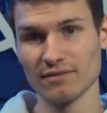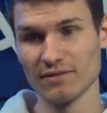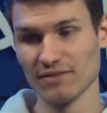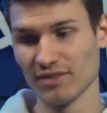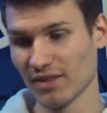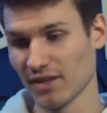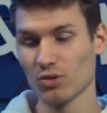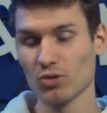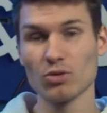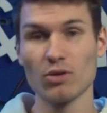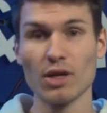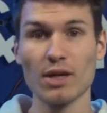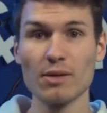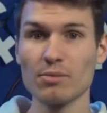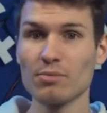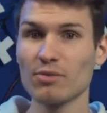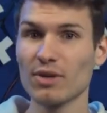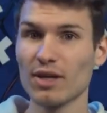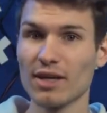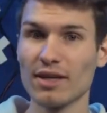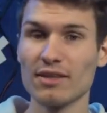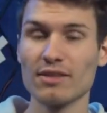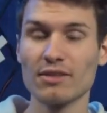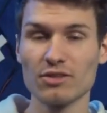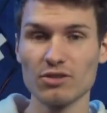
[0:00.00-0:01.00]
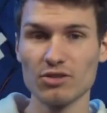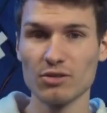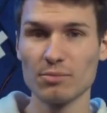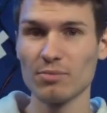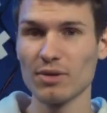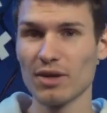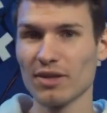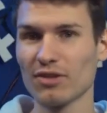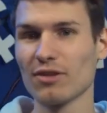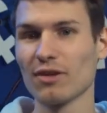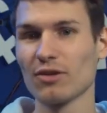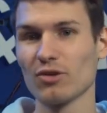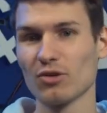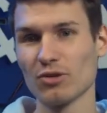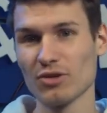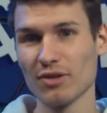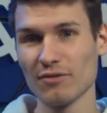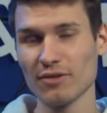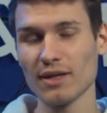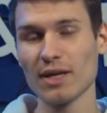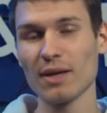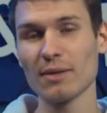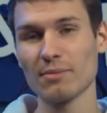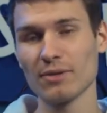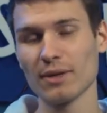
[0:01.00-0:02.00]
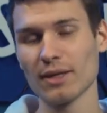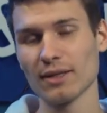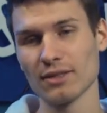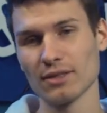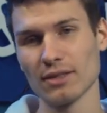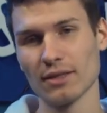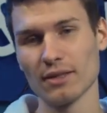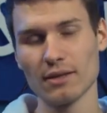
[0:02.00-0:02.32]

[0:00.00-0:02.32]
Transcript: so great praise to the person who developed it.